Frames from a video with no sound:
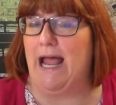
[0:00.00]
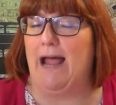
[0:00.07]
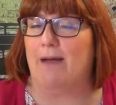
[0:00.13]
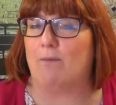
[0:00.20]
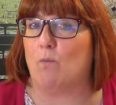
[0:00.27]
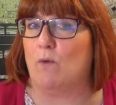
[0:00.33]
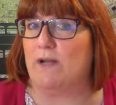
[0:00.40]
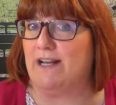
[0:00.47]

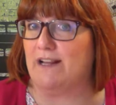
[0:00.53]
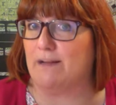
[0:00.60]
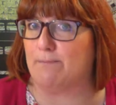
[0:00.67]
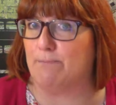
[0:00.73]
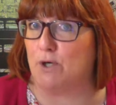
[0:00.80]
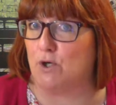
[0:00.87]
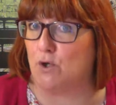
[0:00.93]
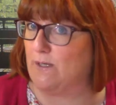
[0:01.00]
and Winnie the
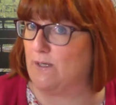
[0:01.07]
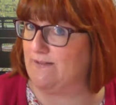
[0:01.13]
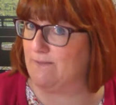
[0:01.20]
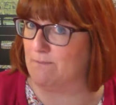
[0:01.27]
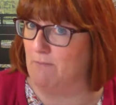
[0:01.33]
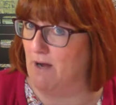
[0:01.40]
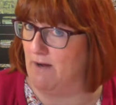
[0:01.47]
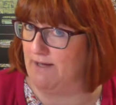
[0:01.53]
Pooh is
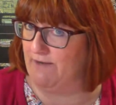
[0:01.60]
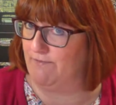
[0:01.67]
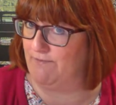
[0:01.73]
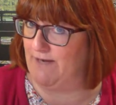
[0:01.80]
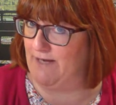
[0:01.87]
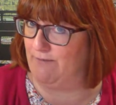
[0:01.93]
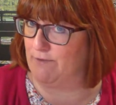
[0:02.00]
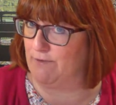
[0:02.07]
my
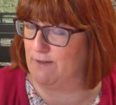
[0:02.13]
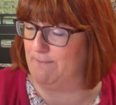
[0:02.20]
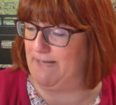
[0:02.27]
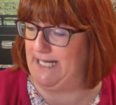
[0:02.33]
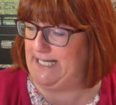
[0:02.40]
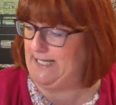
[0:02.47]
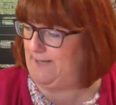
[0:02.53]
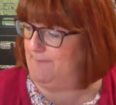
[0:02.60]
favourite
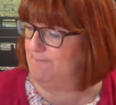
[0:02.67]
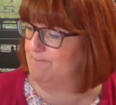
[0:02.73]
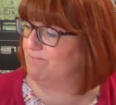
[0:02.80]
bear.